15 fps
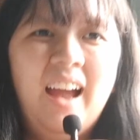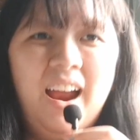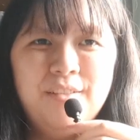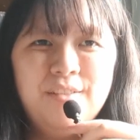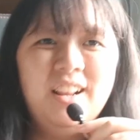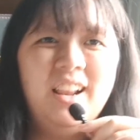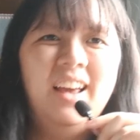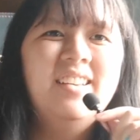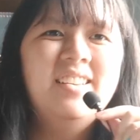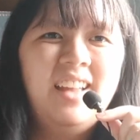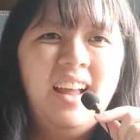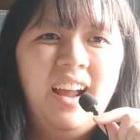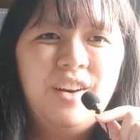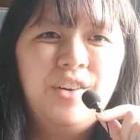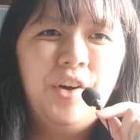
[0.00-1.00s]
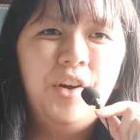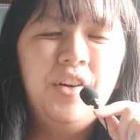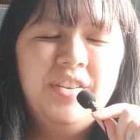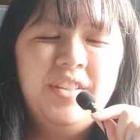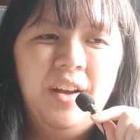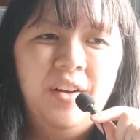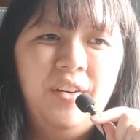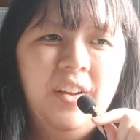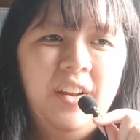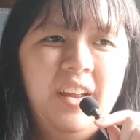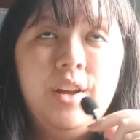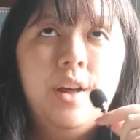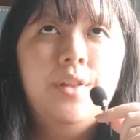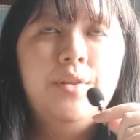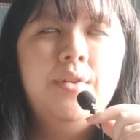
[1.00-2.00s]
I realized that I crossed out
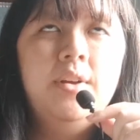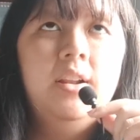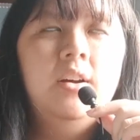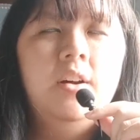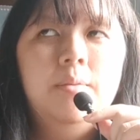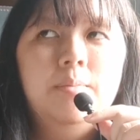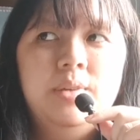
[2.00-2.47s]
read a thriller or